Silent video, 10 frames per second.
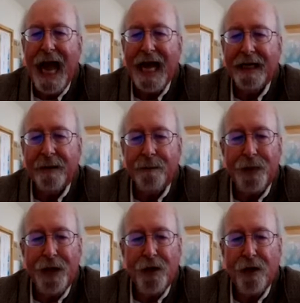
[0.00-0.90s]
at an
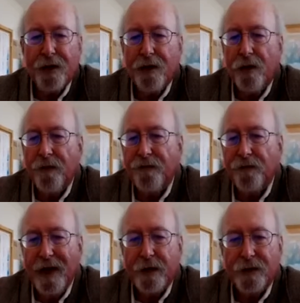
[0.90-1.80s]
empirical
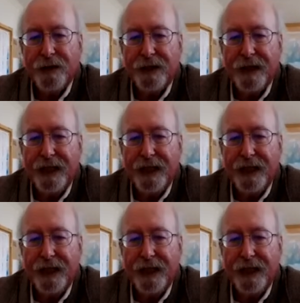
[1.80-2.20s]
frequency